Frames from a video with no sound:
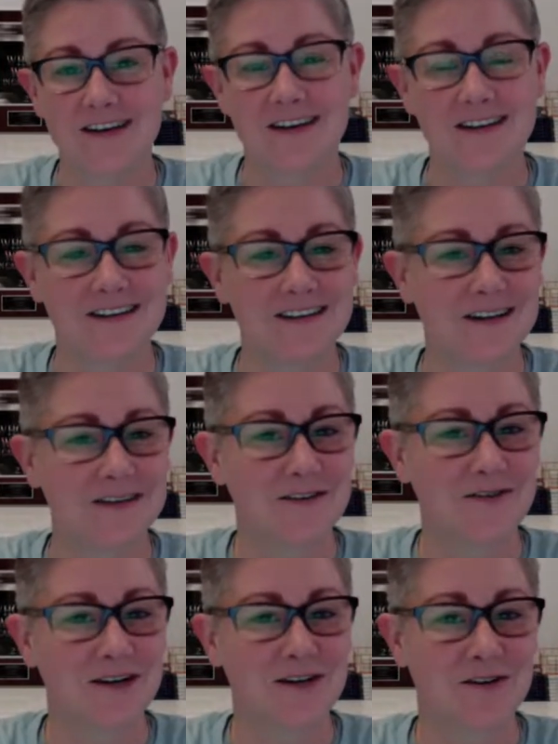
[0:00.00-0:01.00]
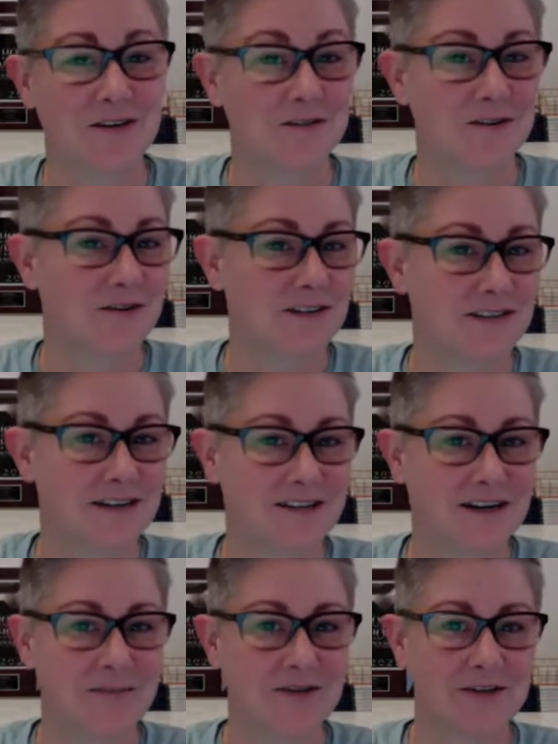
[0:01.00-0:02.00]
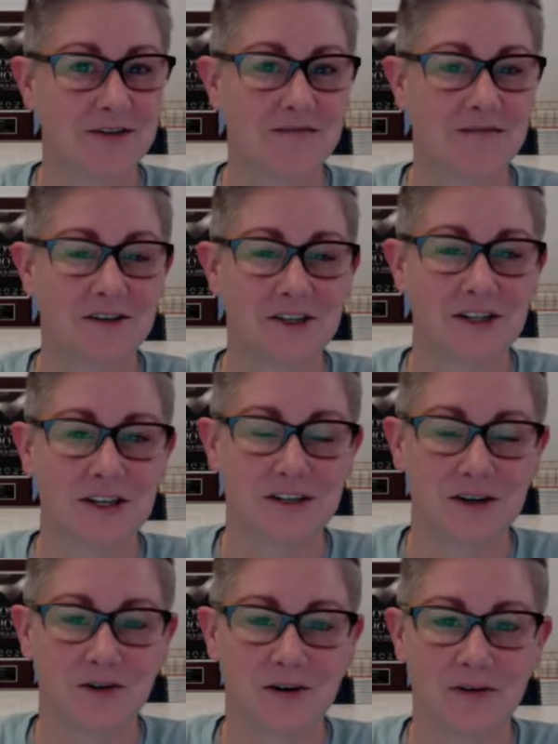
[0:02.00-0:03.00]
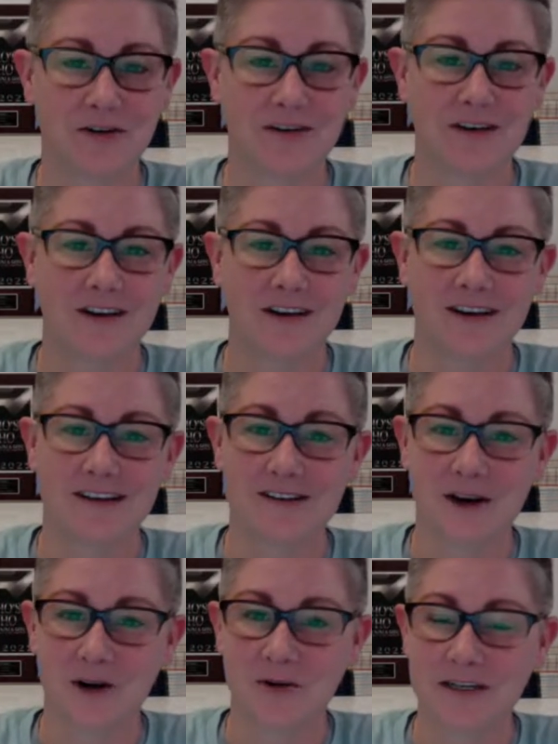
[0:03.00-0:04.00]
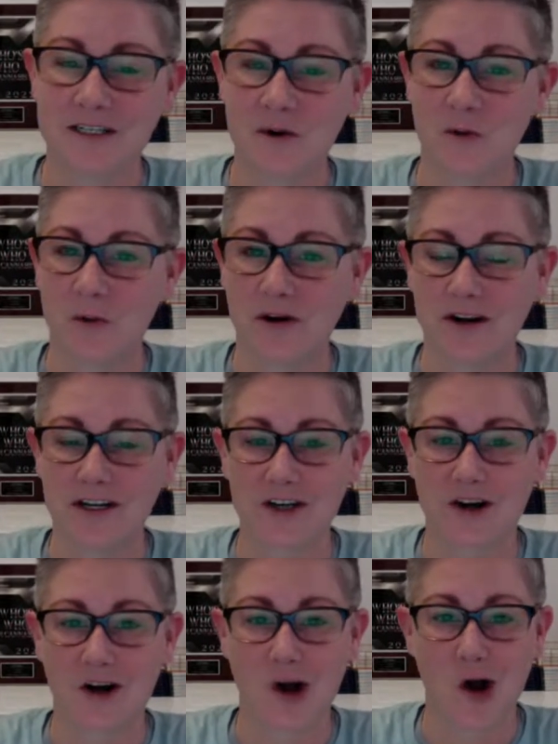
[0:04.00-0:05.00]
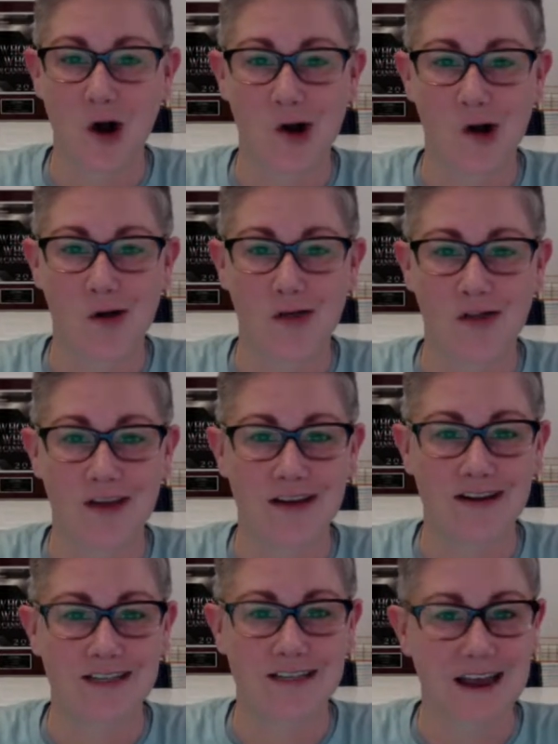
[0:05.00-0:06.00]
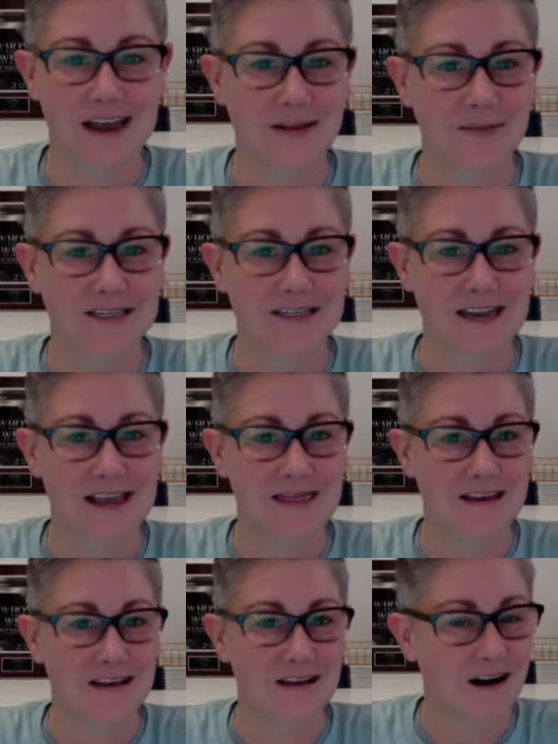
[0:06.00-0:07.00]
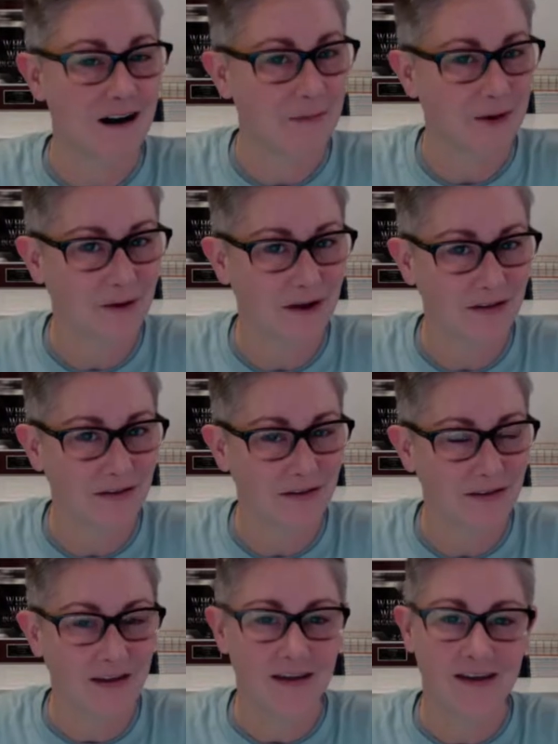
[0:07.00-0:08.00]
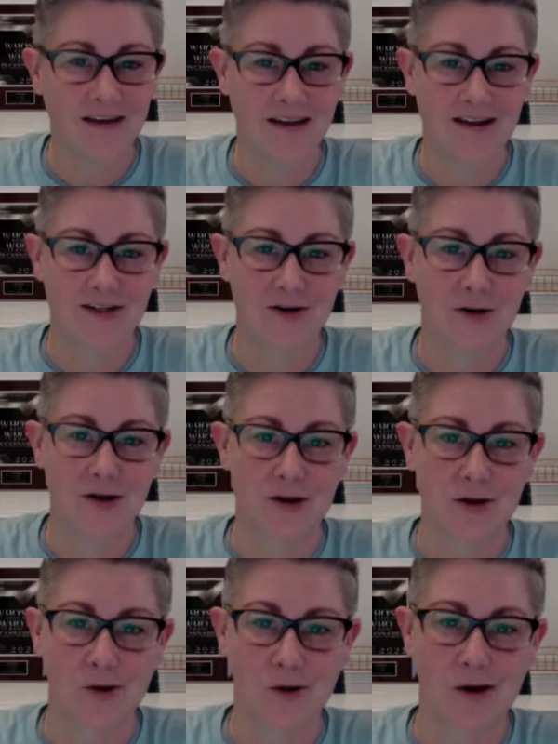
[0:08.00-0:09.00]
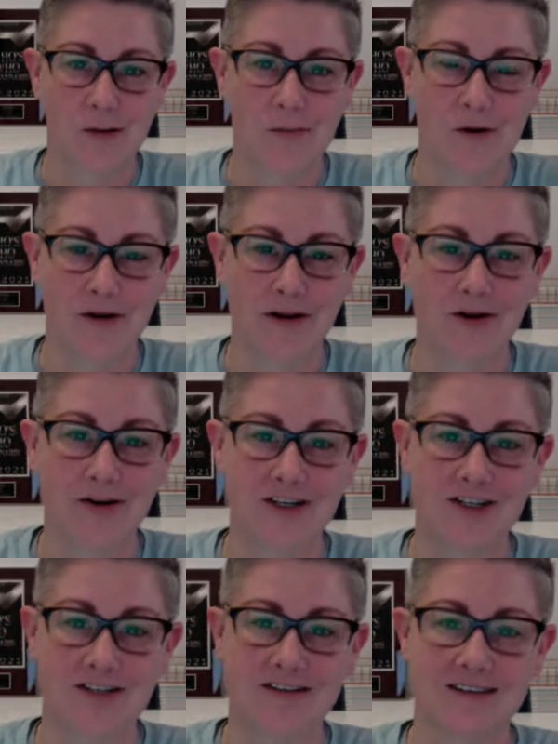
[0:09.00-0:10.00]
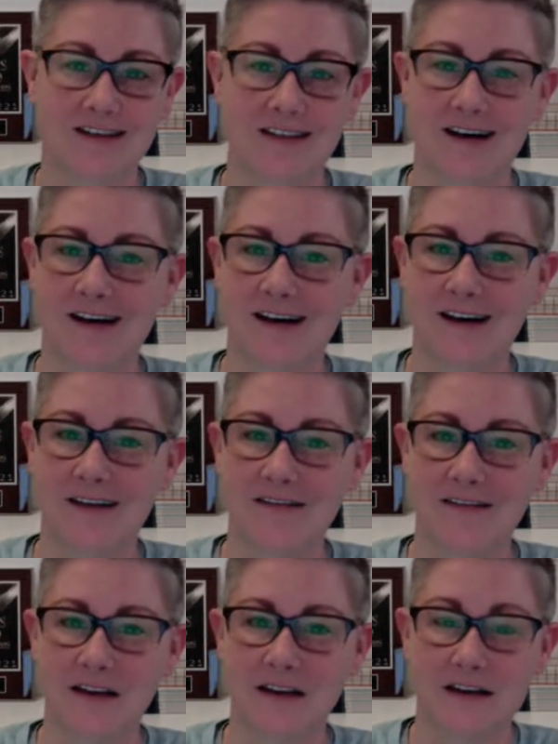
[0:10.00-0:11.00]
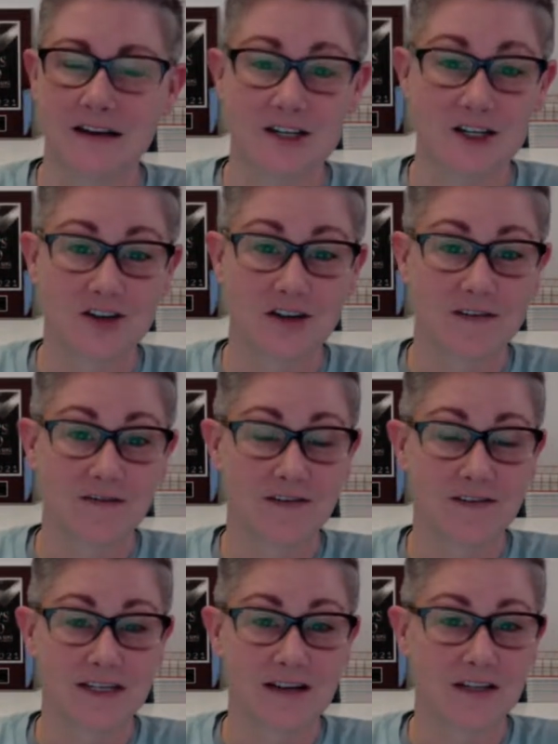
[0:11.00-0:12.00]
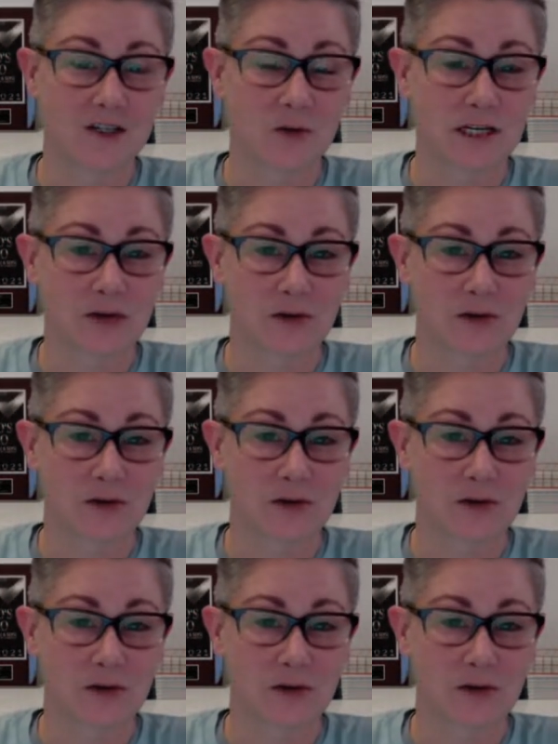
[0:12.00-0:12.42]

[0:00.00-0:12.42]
and the Executive Director of your state chapter, Virginia Normal. As always, we're going to talk all things cannabis in the Commonwealth and answer your burning questions live. It's July fifteenth, twenty